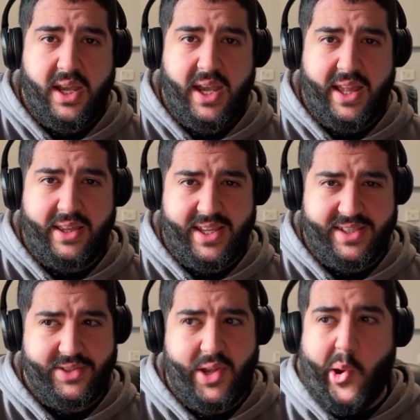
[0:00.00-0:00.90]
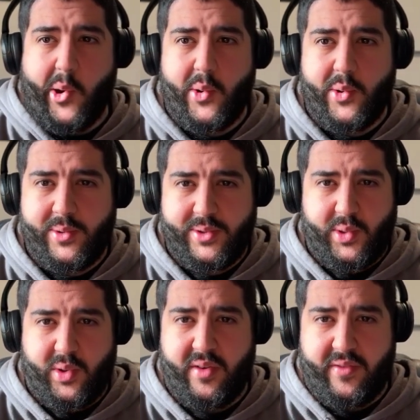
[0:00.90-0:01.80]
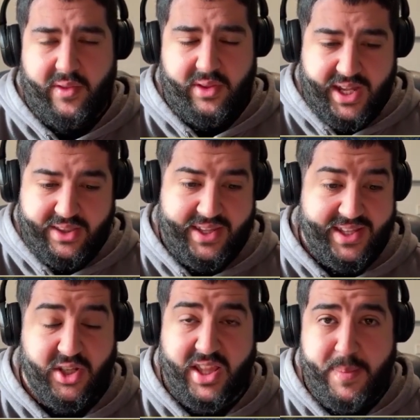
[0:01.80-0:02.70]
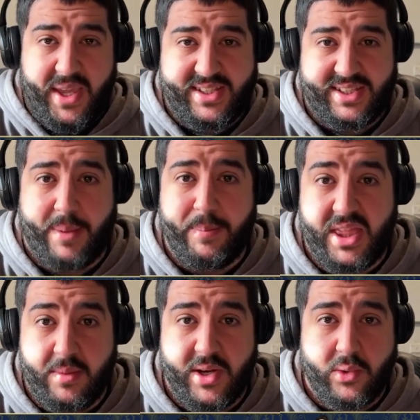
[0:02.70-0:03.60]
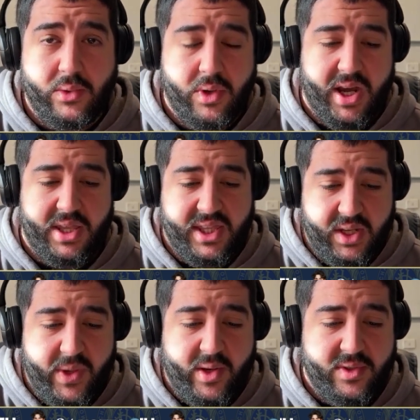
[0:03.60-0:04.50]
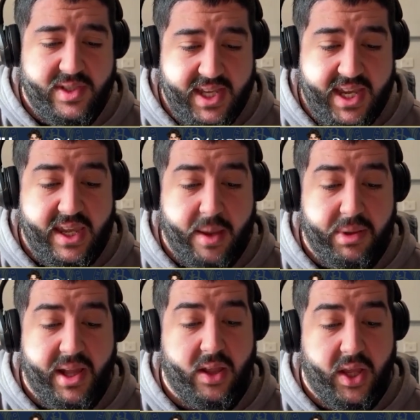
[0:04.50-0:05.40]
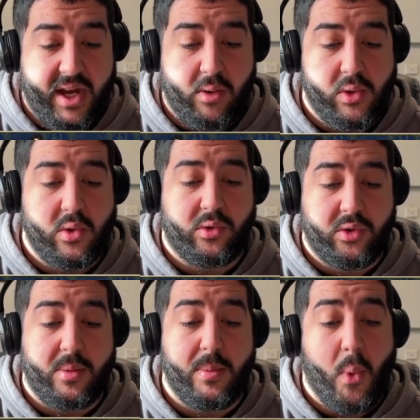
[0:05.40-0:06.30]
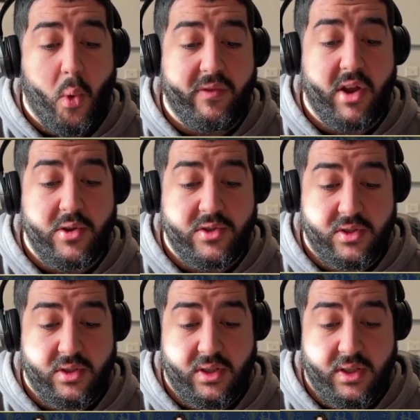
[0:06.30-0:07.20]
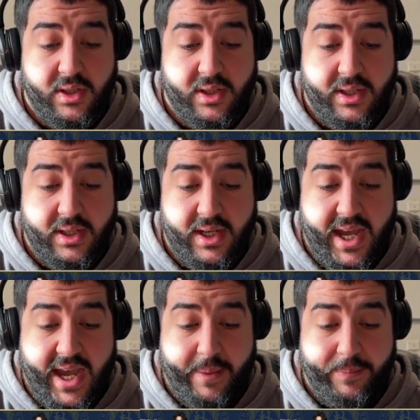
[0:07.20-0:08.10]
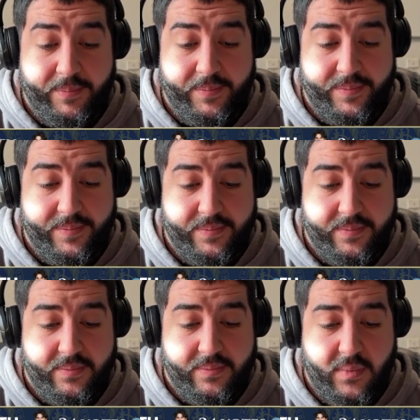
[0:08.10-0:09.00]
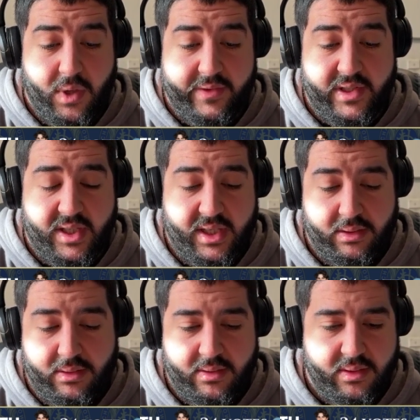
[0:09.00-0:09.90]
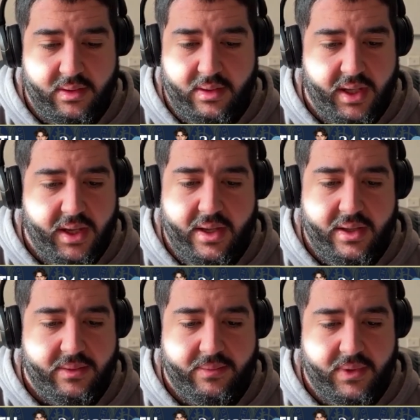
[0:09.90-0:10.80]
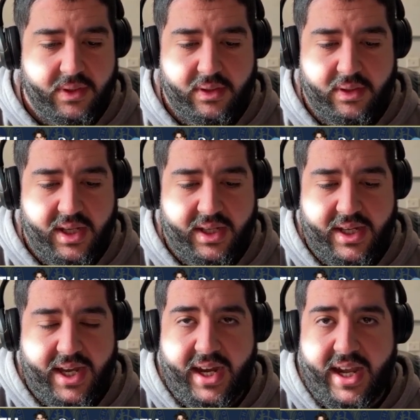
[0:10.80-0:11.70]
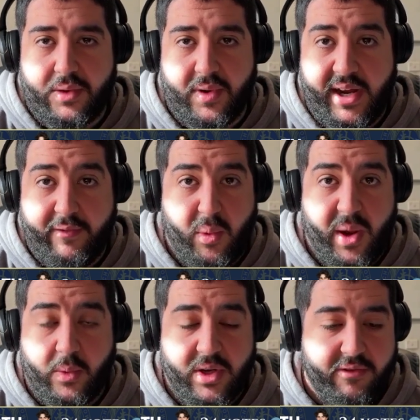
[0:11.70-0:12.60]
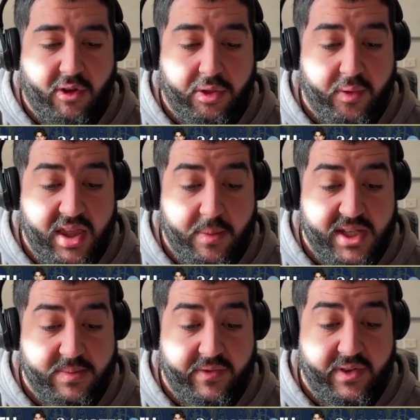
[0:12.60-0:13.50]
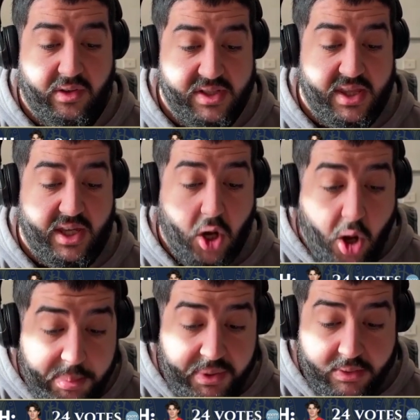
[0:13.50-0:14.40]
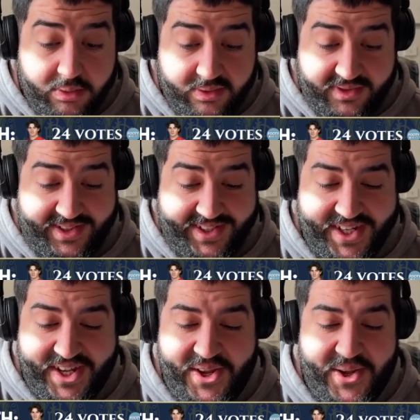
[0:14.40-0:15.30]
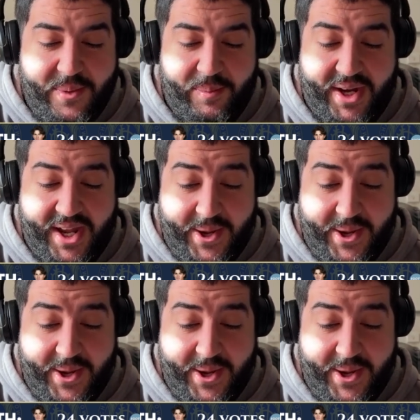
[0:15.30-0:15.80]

and there's there's not that big slump in the middle, I think we could see a player like Errol Gordon on more votes. Um, Obviously, you can't get three every week when you've got three of the best midfielders in the comp. But